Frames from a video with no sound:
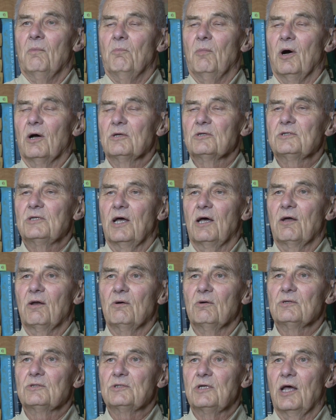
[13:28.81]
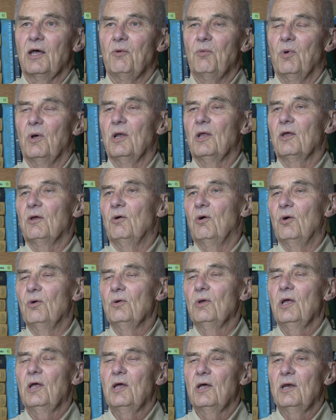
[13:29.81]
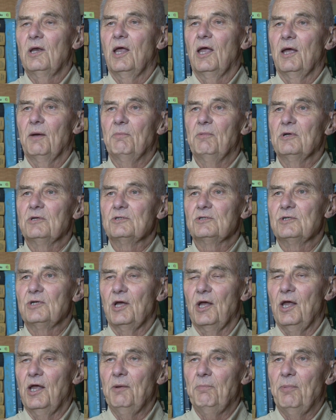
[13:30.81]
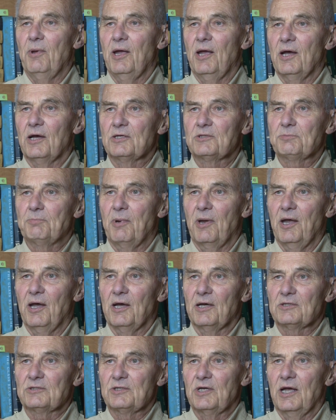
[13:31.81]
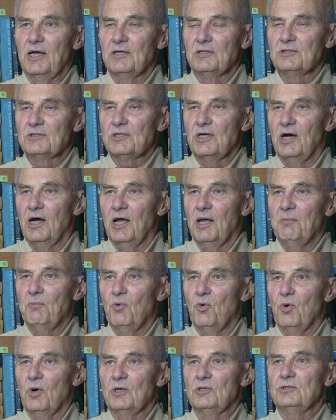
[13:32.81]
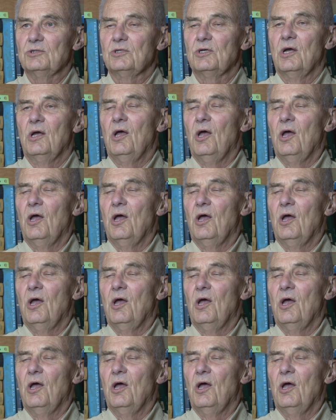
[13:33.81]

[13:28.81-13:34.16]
Monsanto said, well, it only inhibits the EPSPS enzyme, which